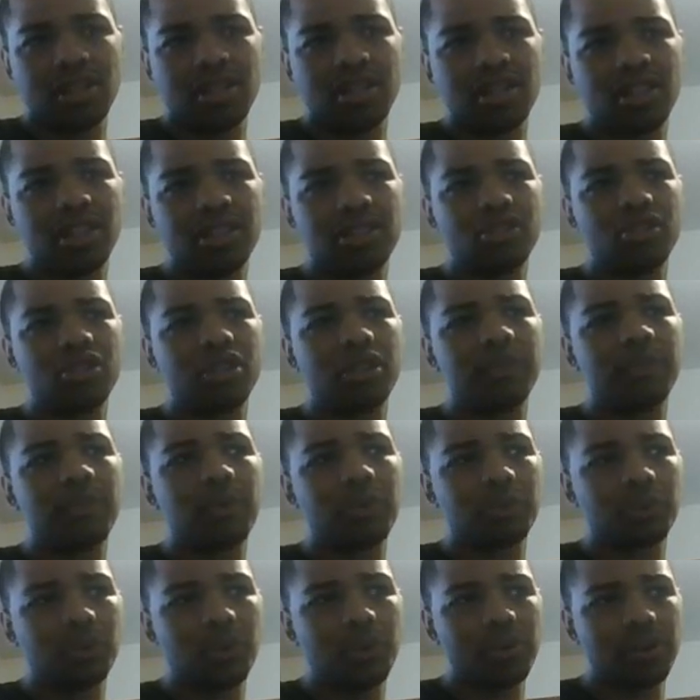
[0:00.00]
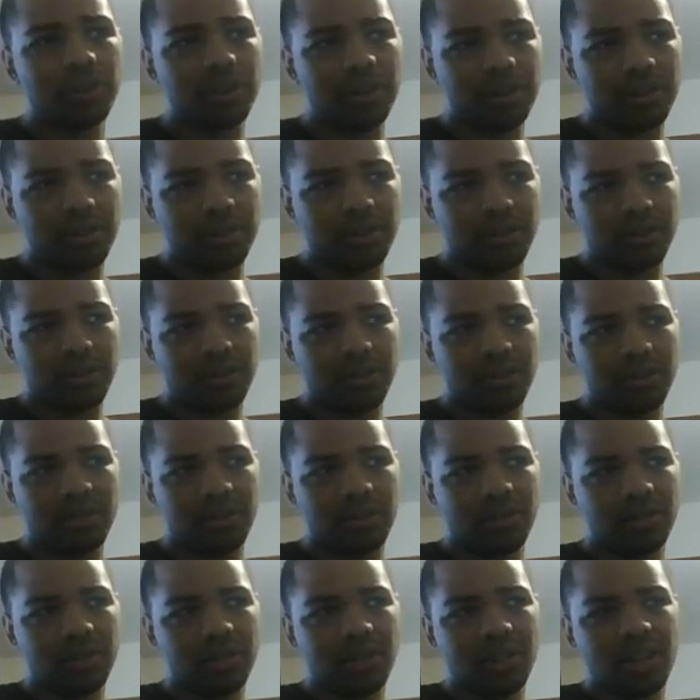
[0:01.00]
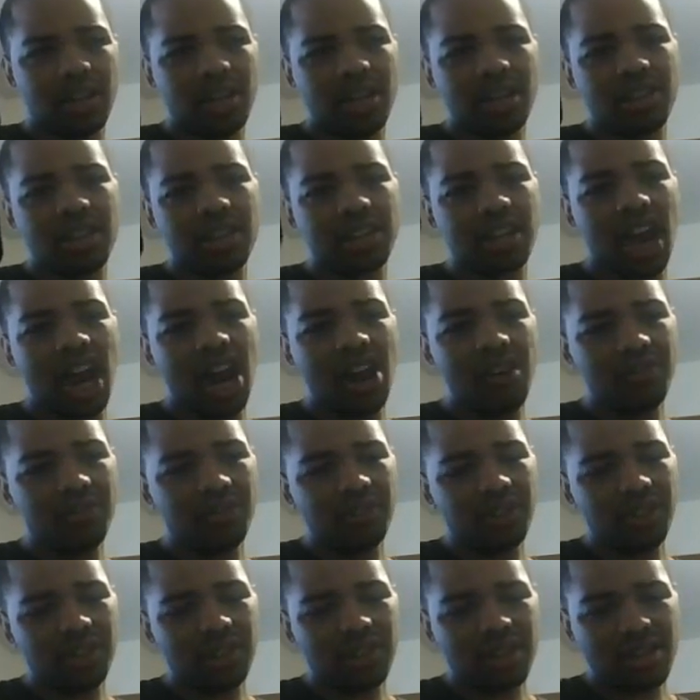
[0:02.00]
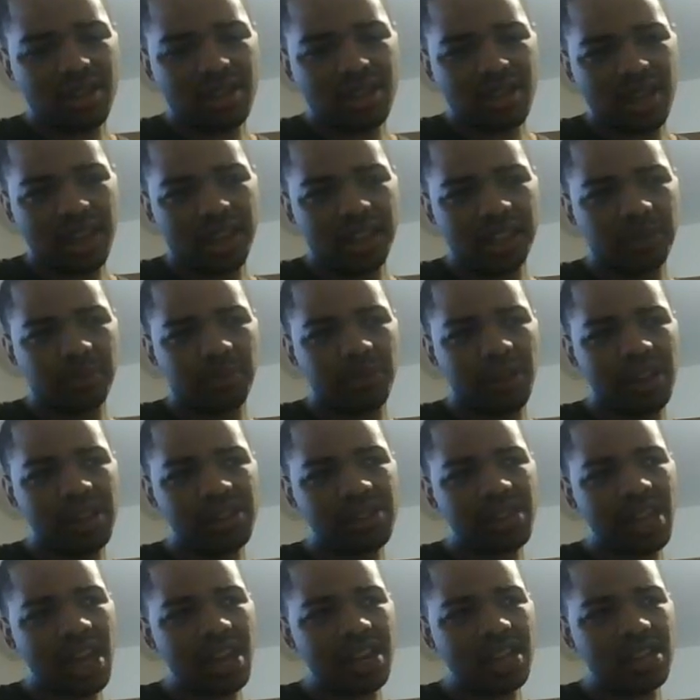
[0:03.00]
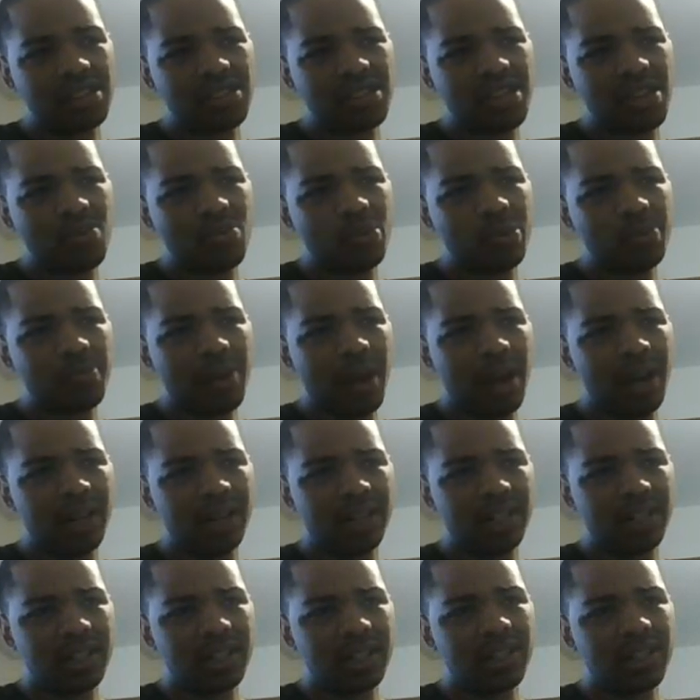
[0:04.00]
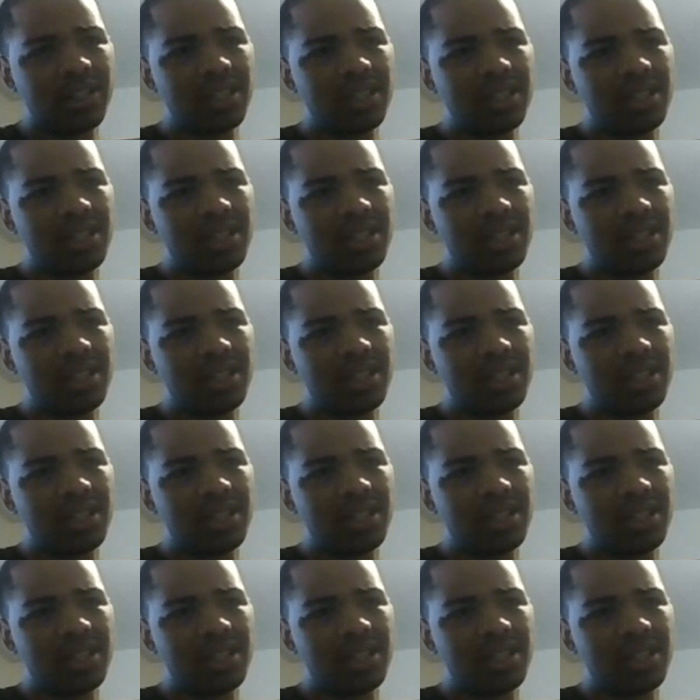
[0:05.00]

is looking for Sora. They kind of explain that in the reminded